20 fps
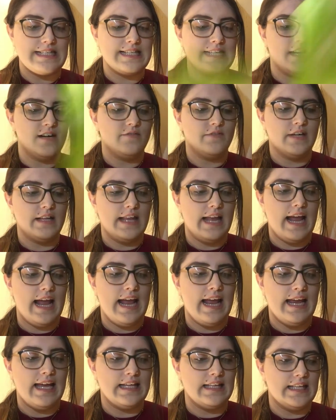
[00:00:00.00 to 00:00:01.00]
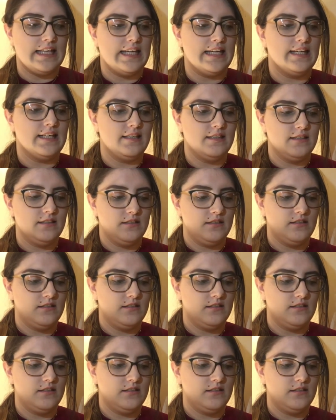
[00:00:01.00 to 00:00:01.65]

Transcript: Covered in alien.